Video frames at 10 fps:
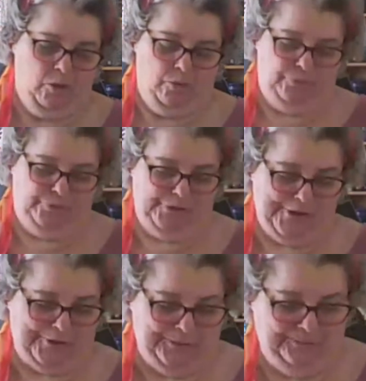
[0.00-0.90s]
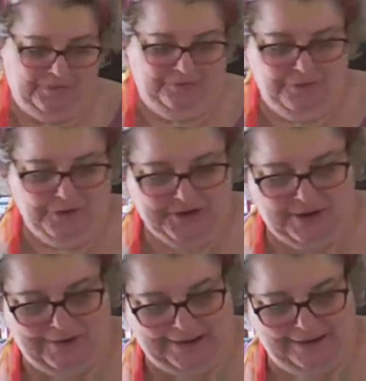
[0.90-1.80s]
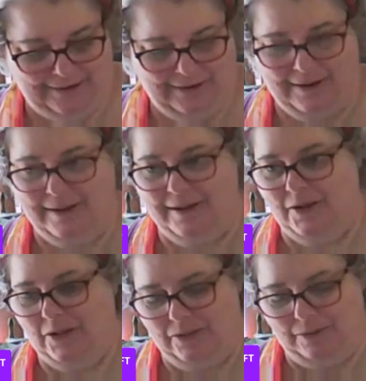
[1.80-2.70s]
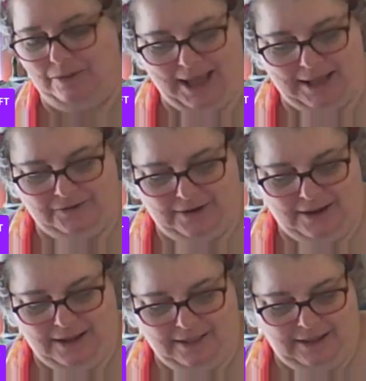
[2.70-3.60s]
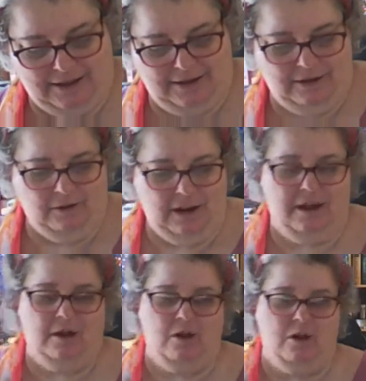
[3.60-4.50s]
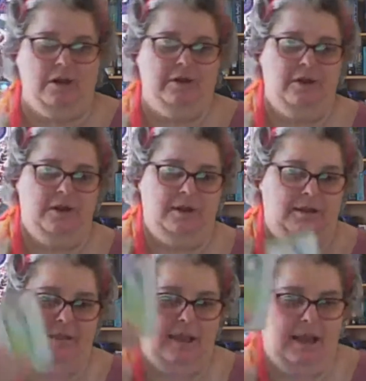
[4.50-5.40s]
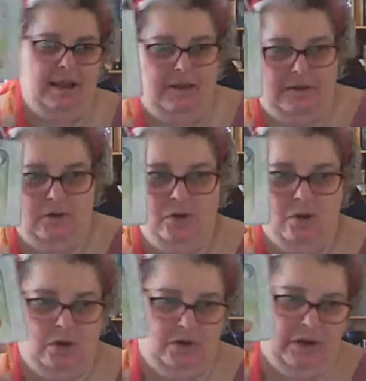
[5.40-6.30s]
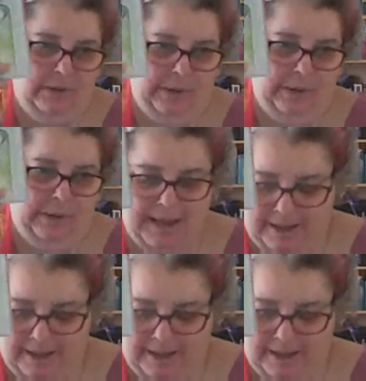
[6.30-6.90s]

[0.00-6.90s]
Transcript: So, first line is the past. There's still a lot that is not known about